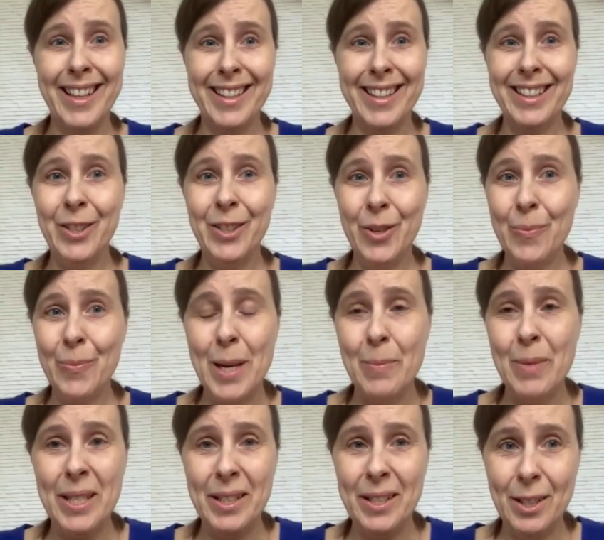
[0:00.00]
that,
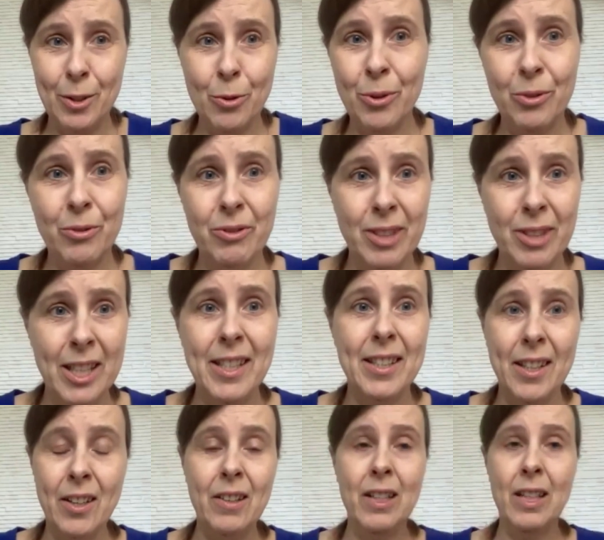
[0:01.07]
maybe it's not
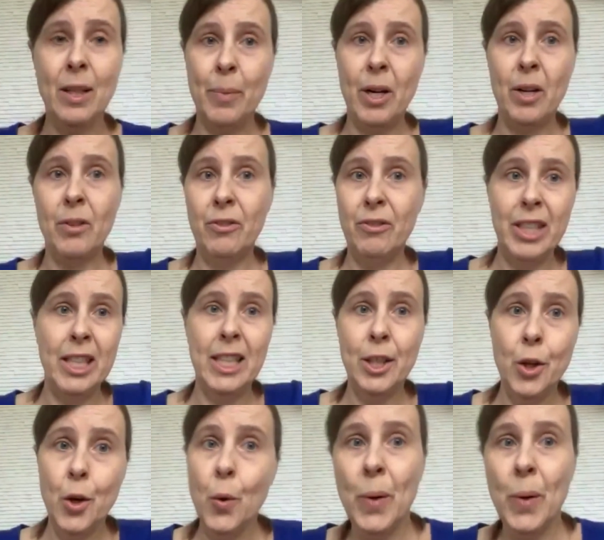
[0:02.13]
necessarily about really
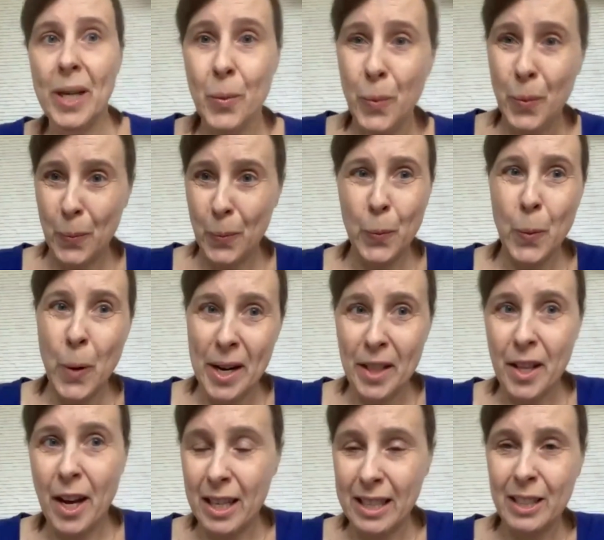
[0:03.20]
knowing
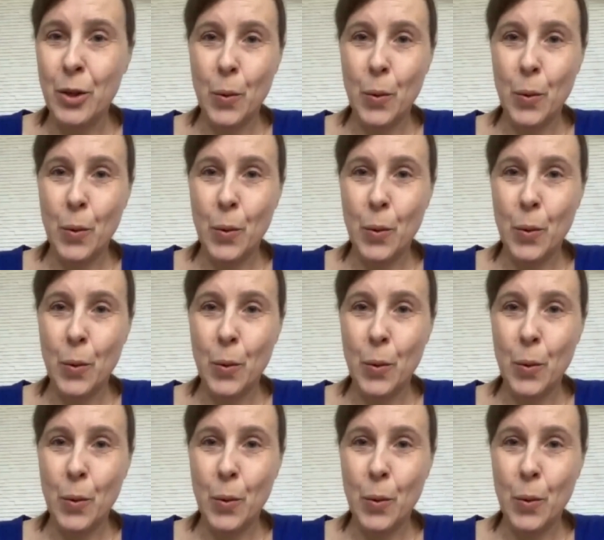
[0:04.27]
where that,